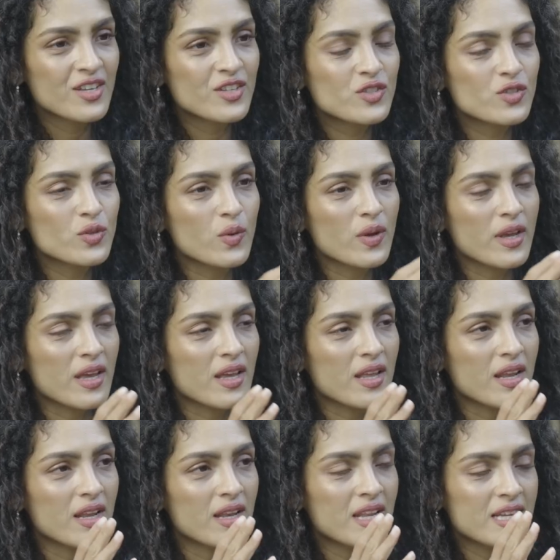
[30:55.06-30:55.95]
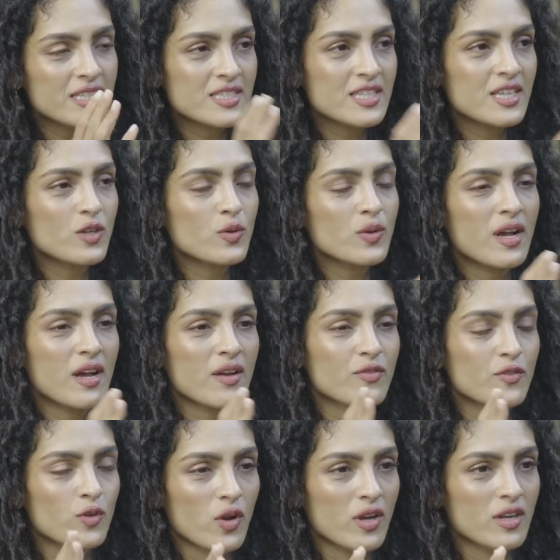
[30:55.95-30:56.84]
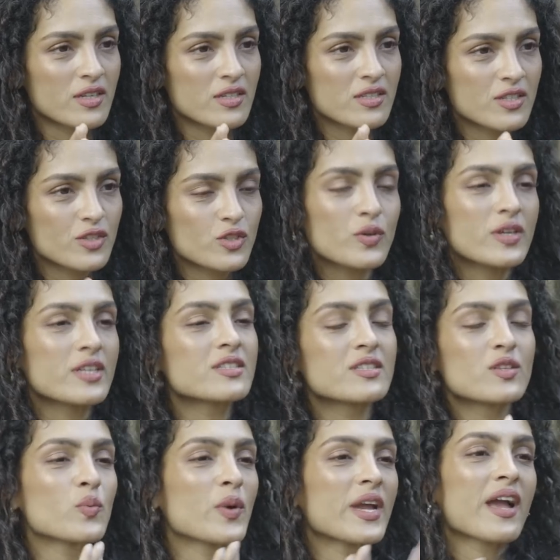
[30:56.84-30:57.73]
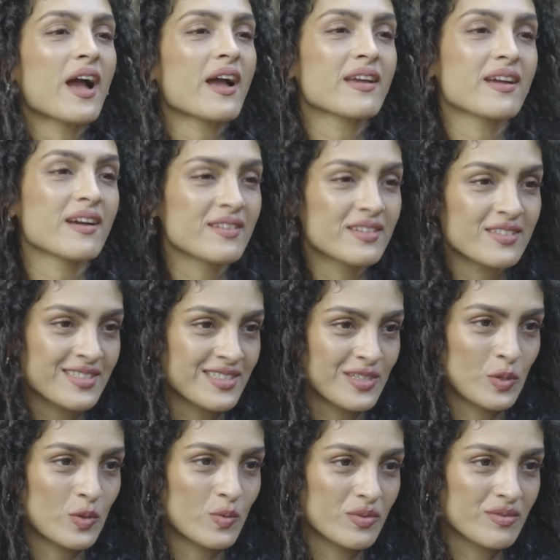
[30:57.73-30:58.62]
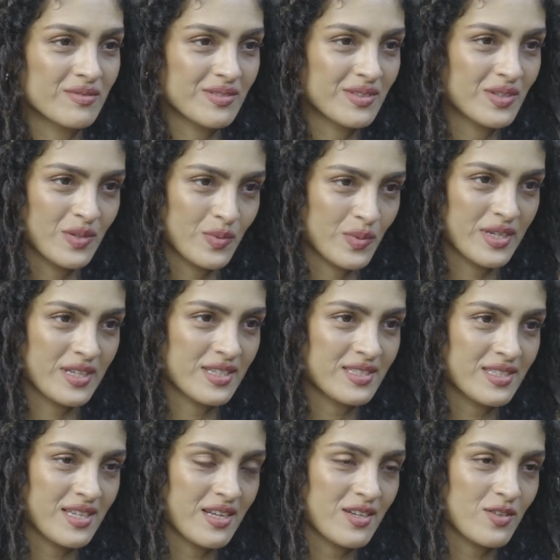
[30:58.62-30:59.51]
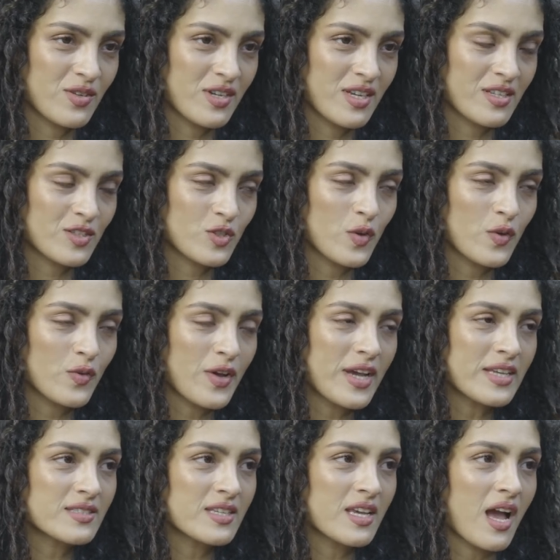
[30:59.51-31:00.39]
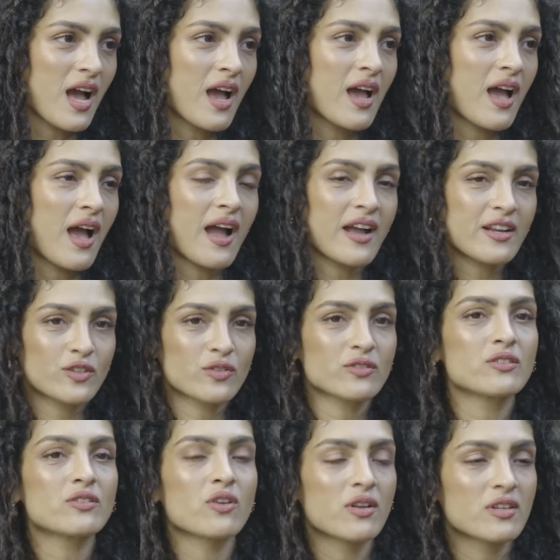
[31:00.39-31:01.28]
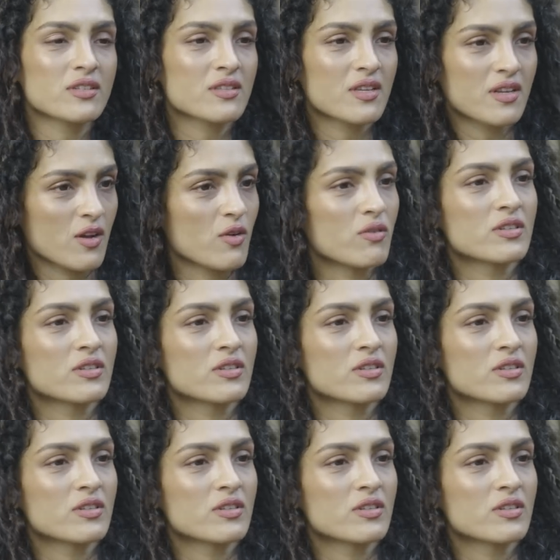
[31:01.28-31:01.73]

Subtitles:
So let's say you have knowledge. So it's the way I understood what he said. Okay. So if I say I act on the knowledge that I